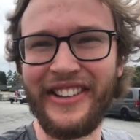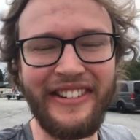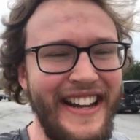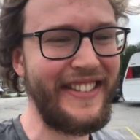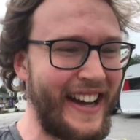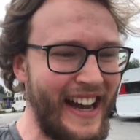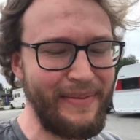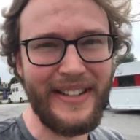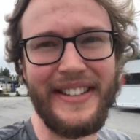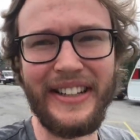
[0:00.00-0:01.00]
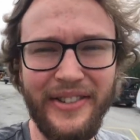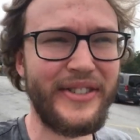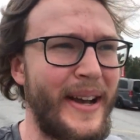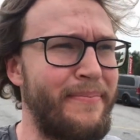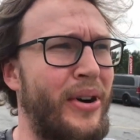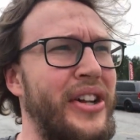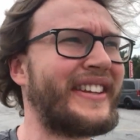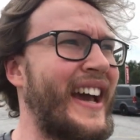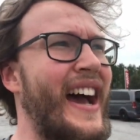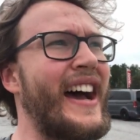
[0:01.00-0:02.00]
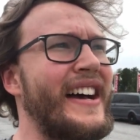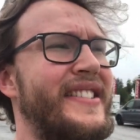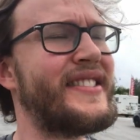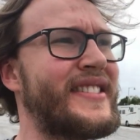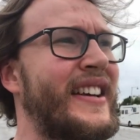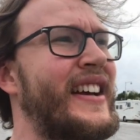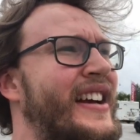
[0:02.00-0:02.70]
a great time listening to some podcasts.